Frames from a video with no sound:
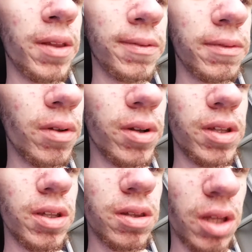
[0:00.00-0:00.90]
I
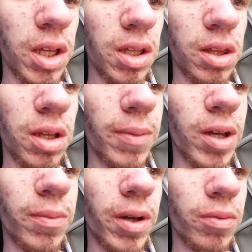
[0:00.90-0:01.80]
know I didn't say anything
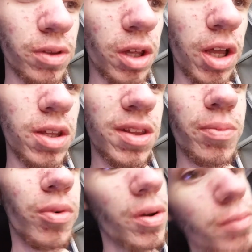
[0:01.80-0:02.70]
about but I was kind of
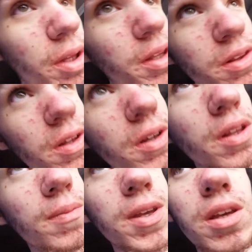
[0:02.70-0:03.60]
disappointed Blaze
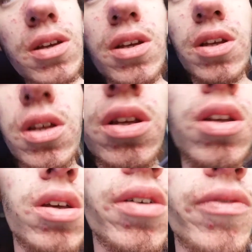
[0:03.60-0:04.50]
didn't let me
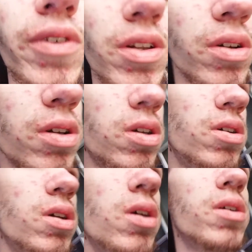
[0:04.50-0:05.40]
feed her.
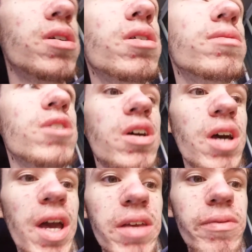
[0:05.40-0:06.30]

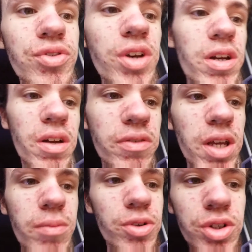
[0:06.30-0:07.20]
I even tried
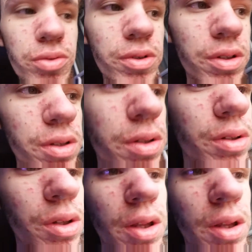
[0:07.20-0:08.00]
off camera. She wasn't.